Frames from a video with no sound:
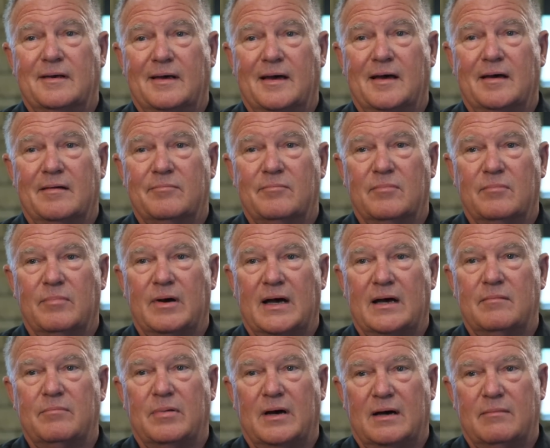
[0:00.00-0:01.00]

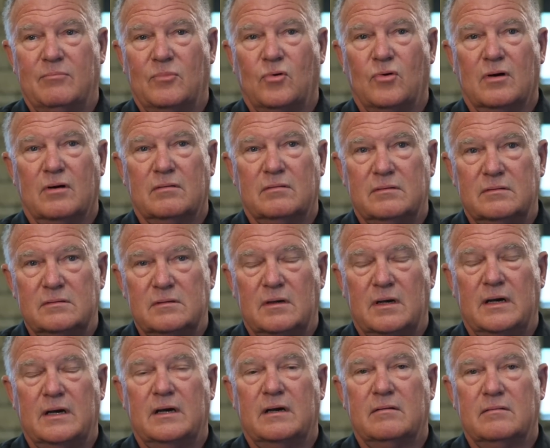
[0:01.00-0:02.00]
Bob Moore
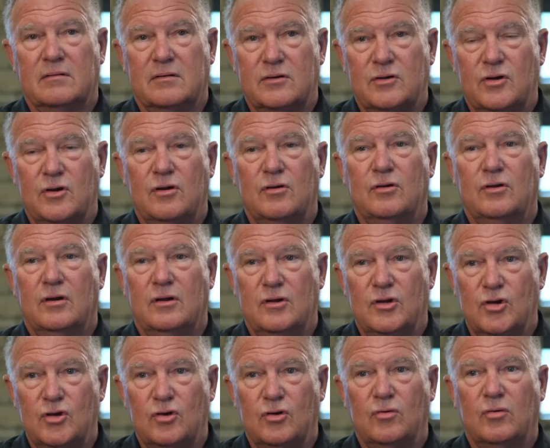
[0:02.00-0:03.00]

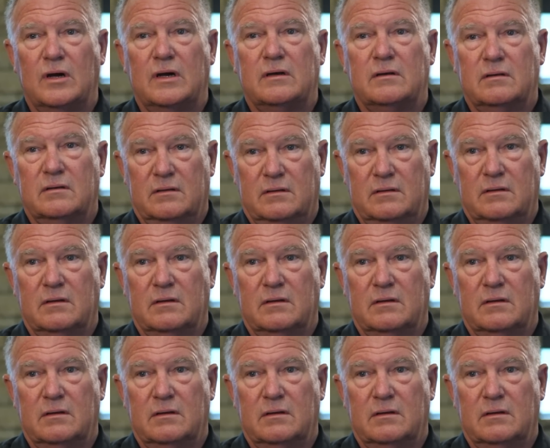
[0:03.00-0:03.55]
knew